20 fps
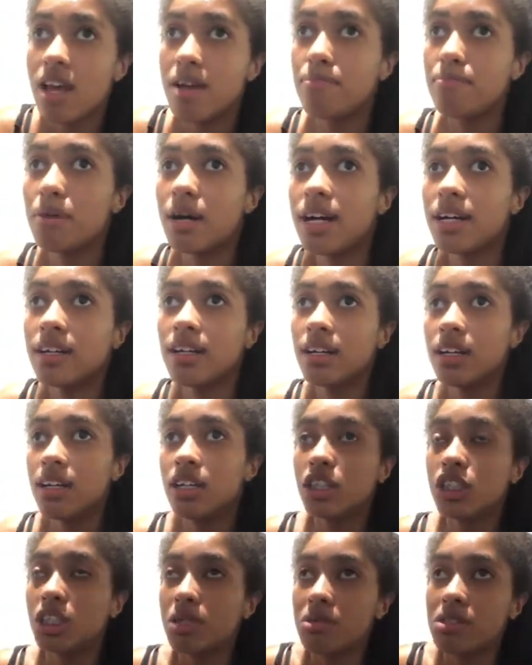But
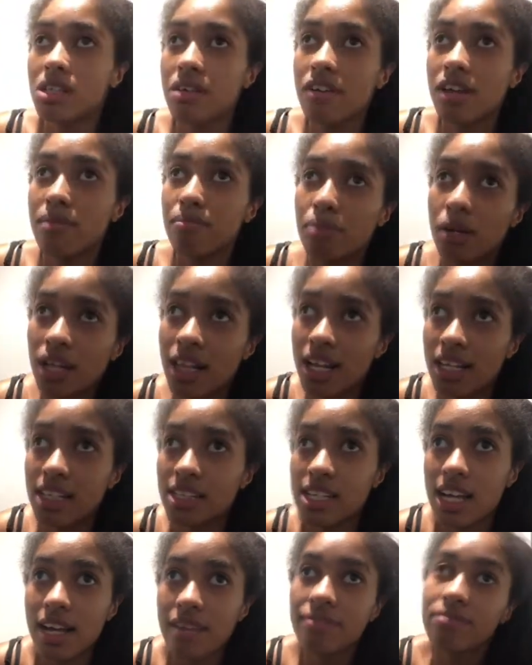she was living in Brooklyn at the
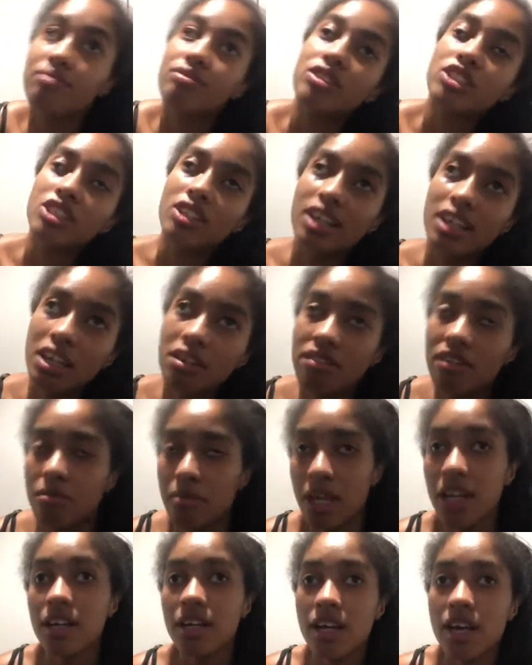time, so lucky for me.